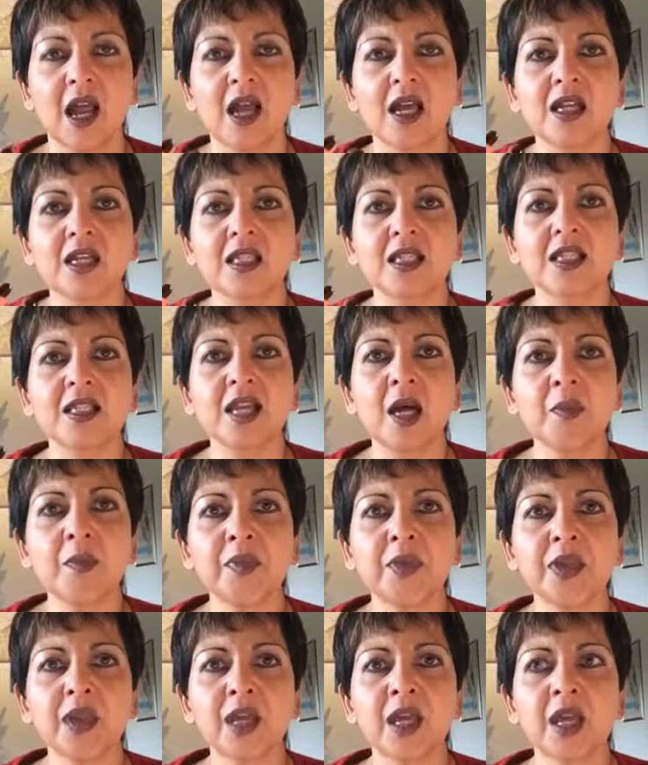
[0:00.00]

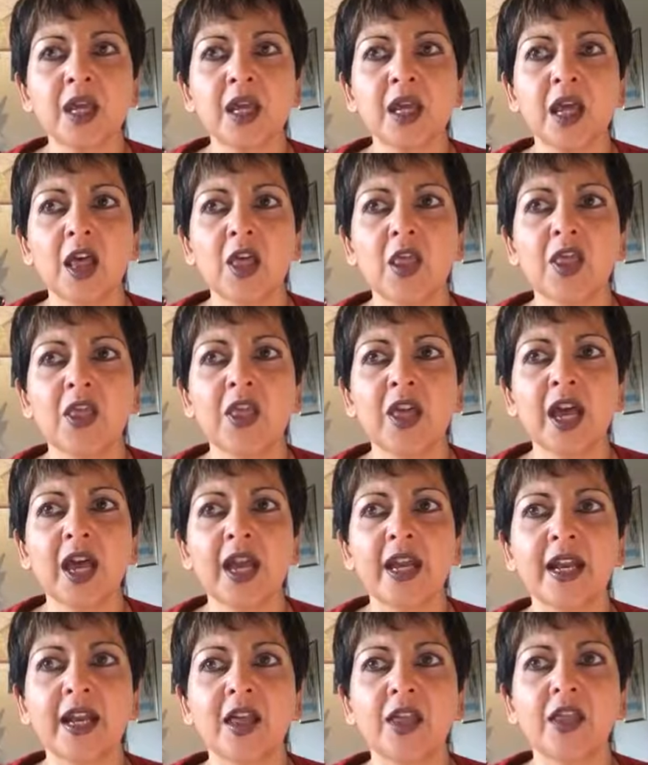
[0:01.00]
something
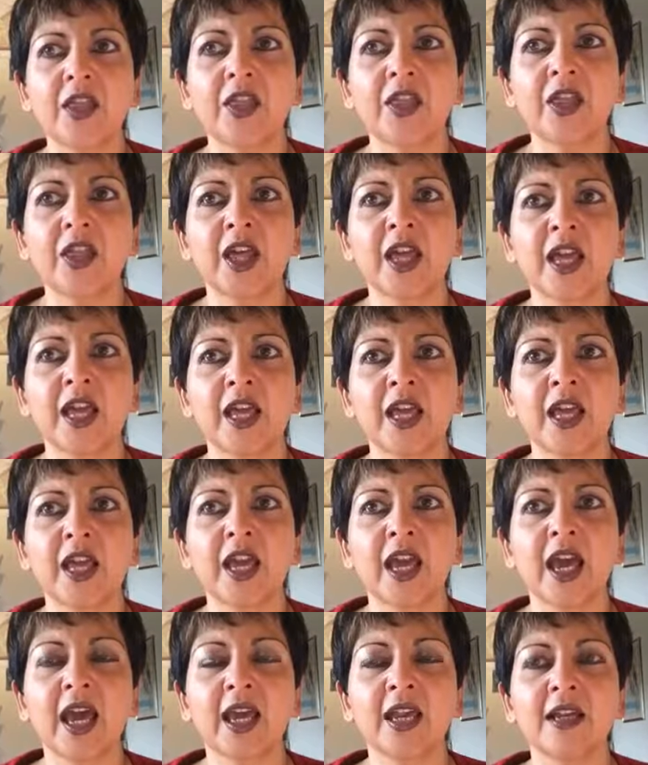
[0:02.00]
that they
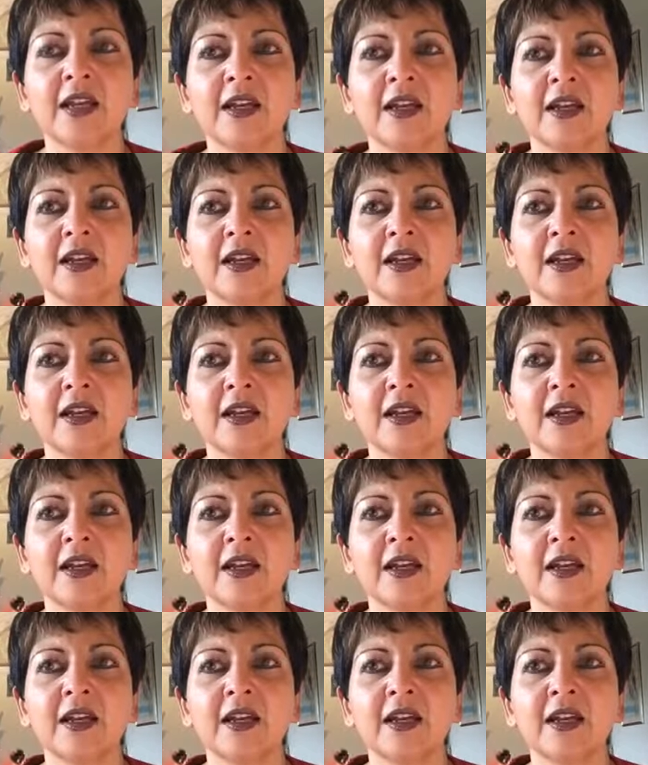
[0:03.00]
can,